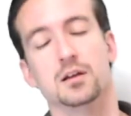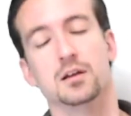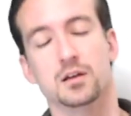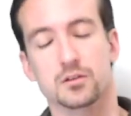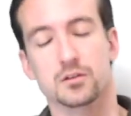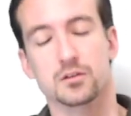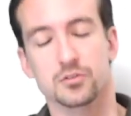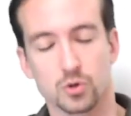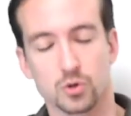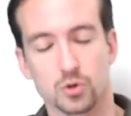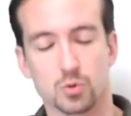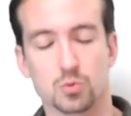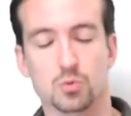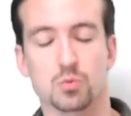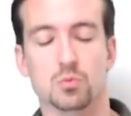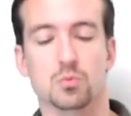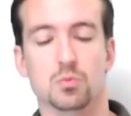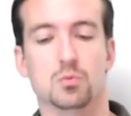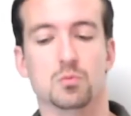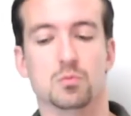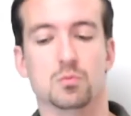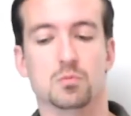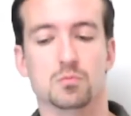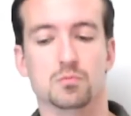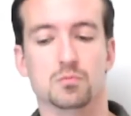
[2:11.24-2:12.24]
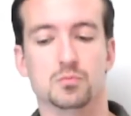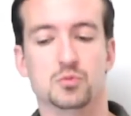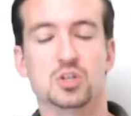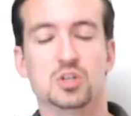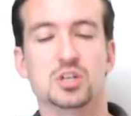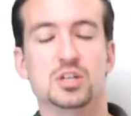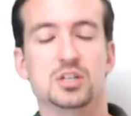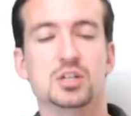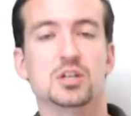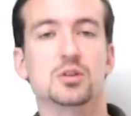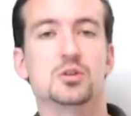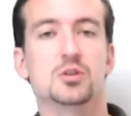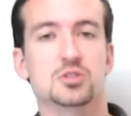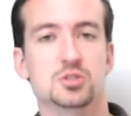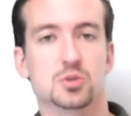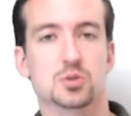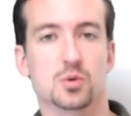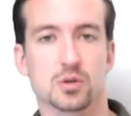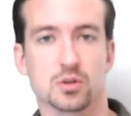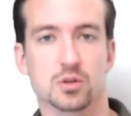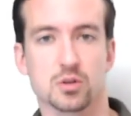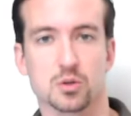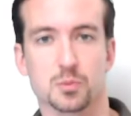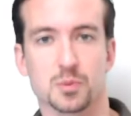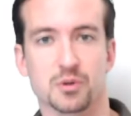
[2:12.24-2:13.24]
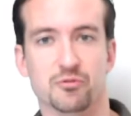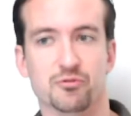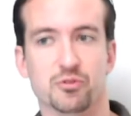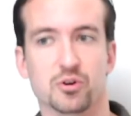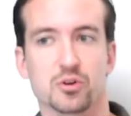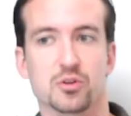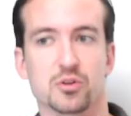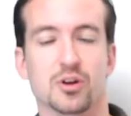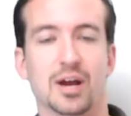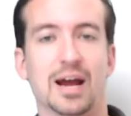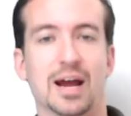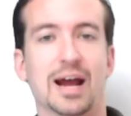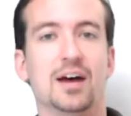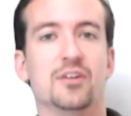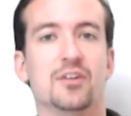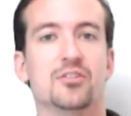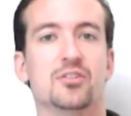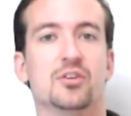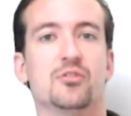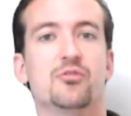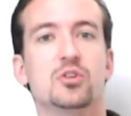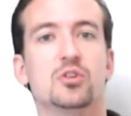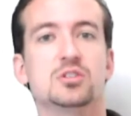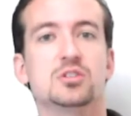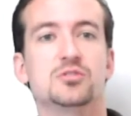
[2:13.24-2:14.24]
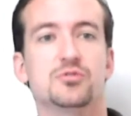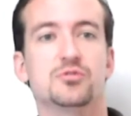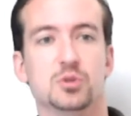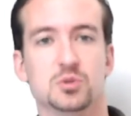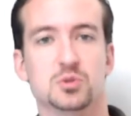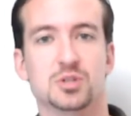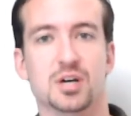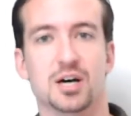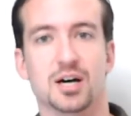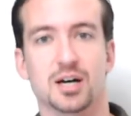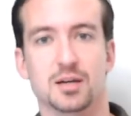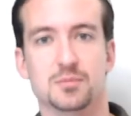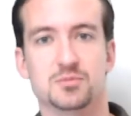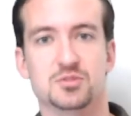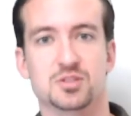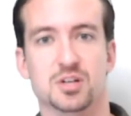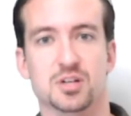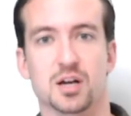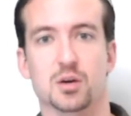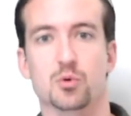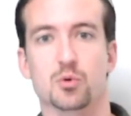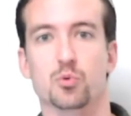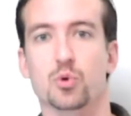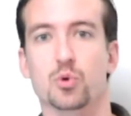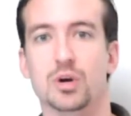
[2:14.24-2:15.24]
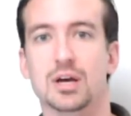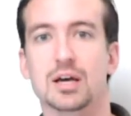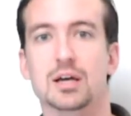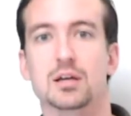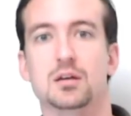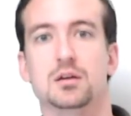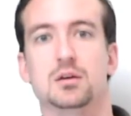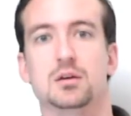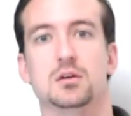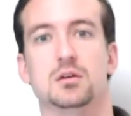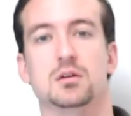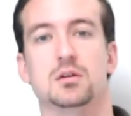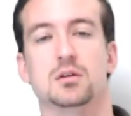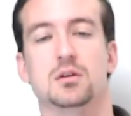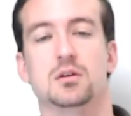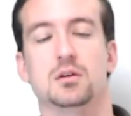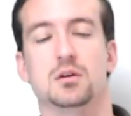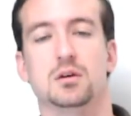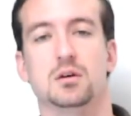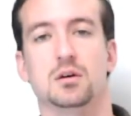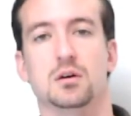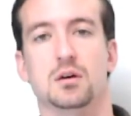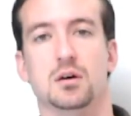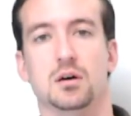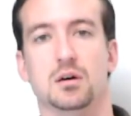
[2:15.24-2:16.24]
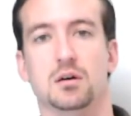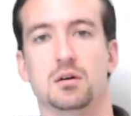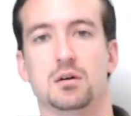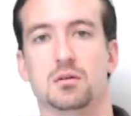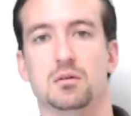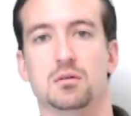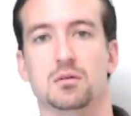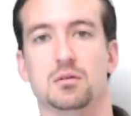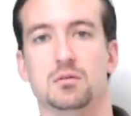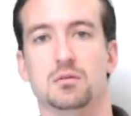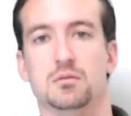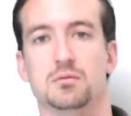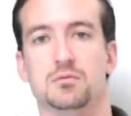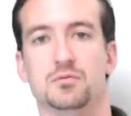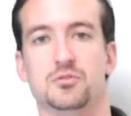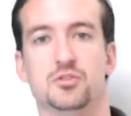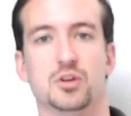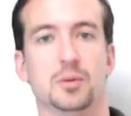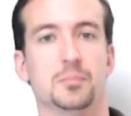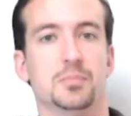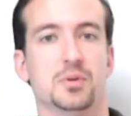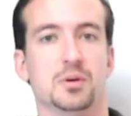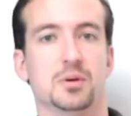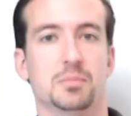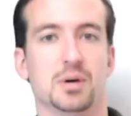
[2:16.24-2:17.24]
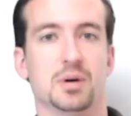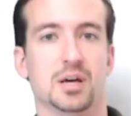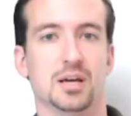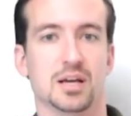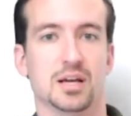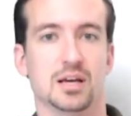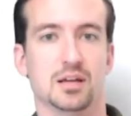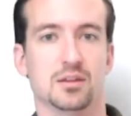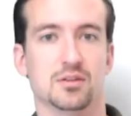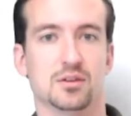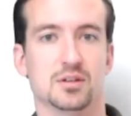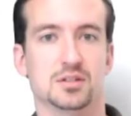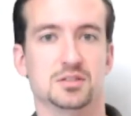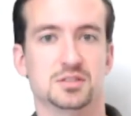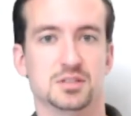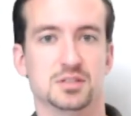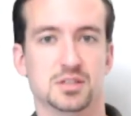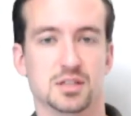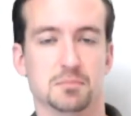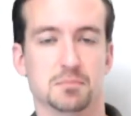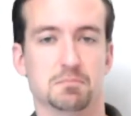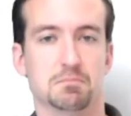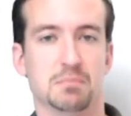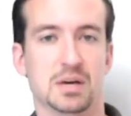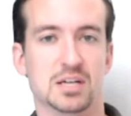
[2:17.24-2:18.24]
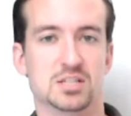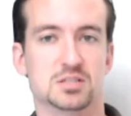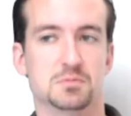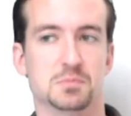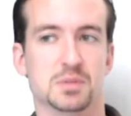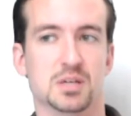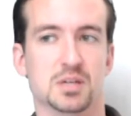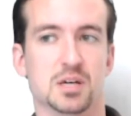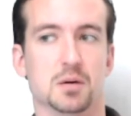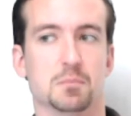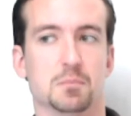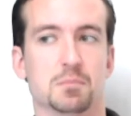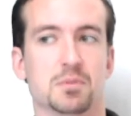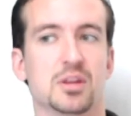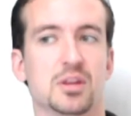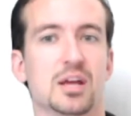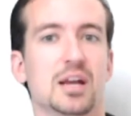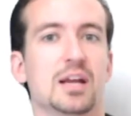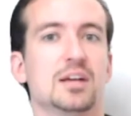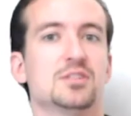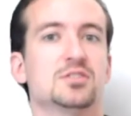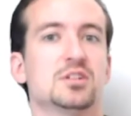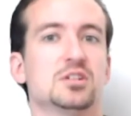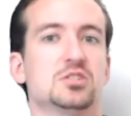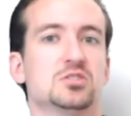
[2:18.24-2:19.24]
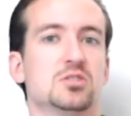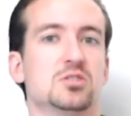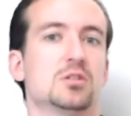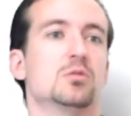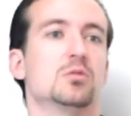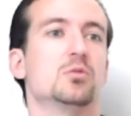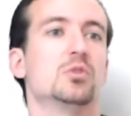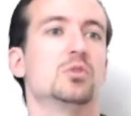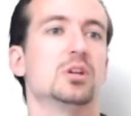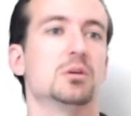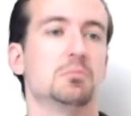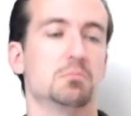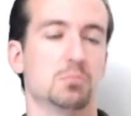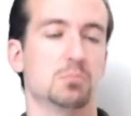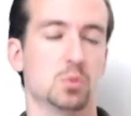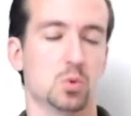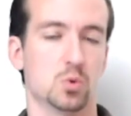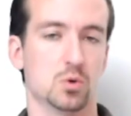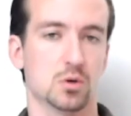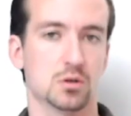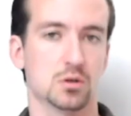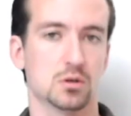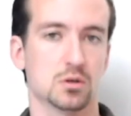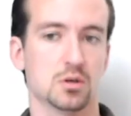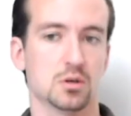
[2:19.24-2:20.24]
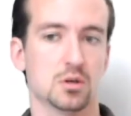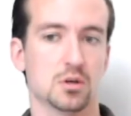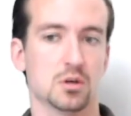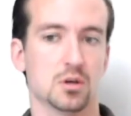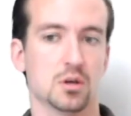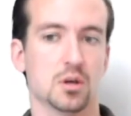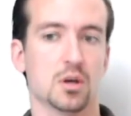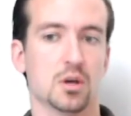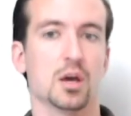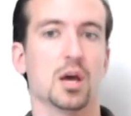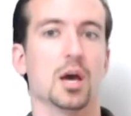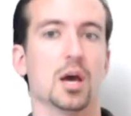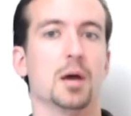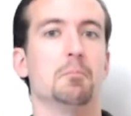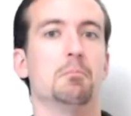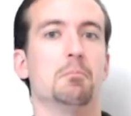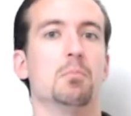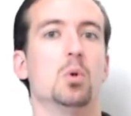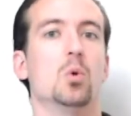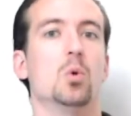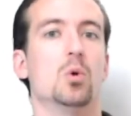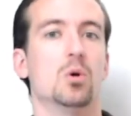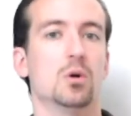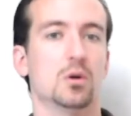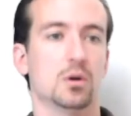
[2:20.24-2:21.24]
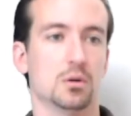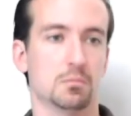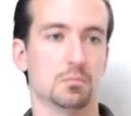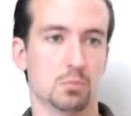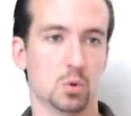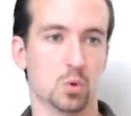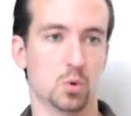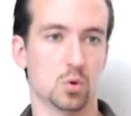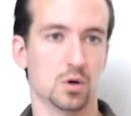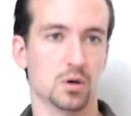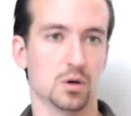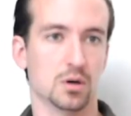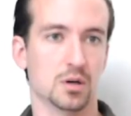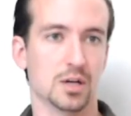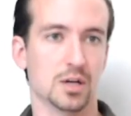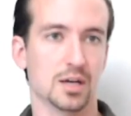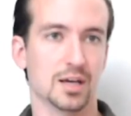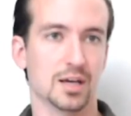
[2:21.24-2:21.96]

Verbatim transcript: So, to continue the story a little bit further, as the first few times that I read uh, something by an atheist, it messed me up. But then, as I started reading more and more and more,